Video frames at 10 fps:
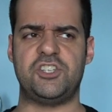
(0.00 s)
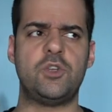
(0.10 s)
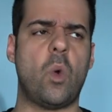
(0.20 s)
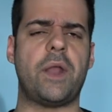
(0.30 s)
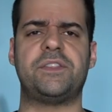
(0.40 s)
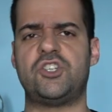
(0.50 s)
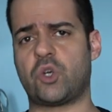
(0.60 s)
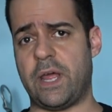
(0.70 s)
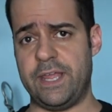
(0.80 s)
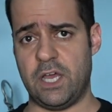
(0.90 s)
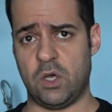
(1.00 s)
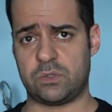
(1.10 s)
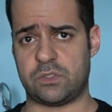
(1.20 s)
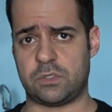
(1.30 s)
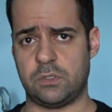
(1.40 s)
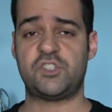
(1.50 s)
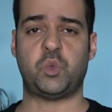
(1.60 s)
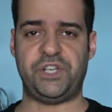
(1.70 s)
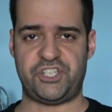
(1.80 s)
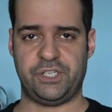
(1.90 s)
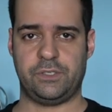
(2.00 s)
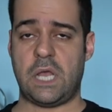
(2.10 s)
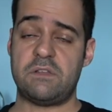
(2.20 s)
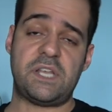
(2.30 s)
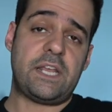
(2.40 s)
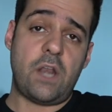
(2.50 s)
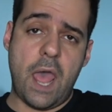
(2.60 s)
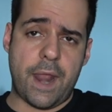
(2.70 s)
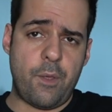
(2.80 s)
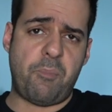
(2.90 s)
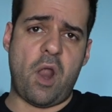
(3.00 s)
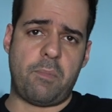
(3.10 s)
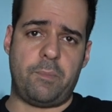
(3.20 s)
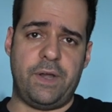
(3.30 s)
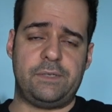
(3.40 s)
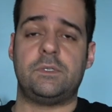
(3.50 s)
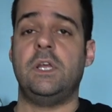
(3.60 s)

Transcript: and she wanted to try out switching. So I was like, nah, no problem, right?